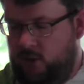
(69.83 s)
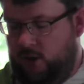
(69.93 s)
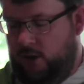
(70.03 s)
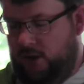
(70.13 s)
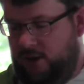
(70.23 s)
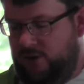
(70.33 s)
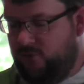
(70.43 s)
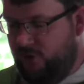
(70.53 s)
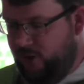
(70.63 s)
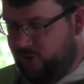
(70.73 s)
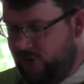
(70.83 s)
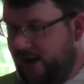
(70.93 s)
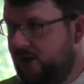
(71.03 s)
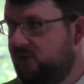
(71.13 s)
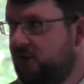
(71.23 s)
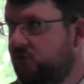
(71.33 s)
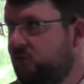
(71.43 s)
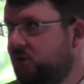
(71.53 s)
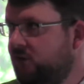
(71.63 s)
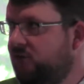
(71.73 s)
in a different archdiocese
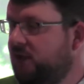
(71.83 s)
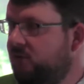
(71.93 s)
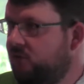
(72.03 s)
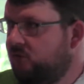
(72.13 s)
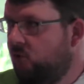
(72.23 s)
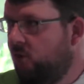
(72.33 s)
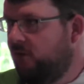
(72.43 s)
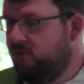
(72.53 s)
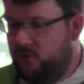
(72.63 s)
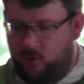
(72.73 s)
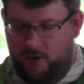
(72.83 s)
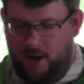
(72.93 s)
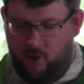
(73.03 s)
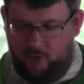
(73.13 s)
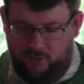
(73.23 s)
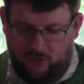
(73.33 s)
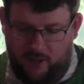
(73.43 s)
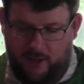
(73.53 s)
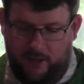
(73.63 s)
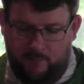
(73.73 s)
who received this form and filled it out
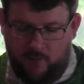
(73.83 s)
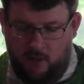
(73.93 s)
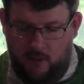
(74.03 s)
saying,